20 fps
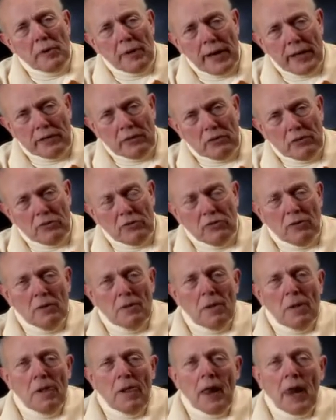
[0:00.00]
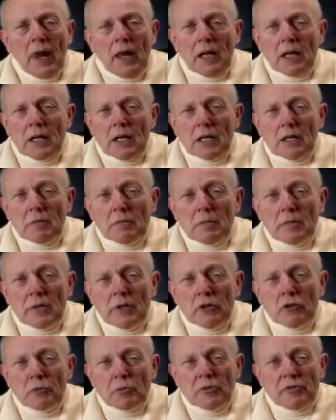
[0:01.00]
practice
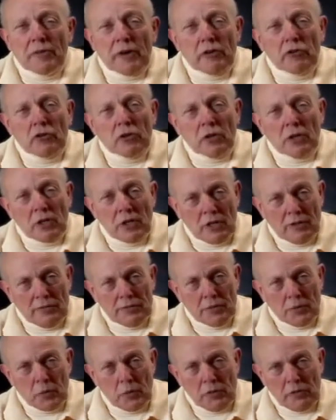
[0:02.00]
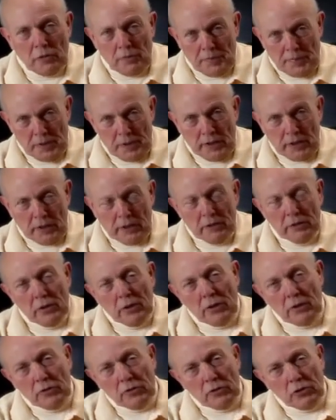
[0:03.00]
his profession of orthopedic
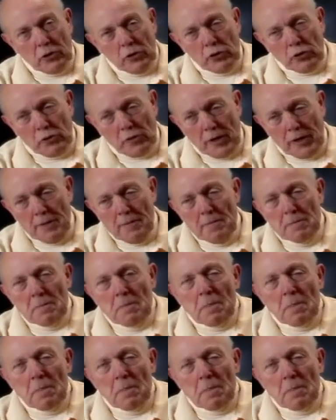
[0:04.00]
surgery.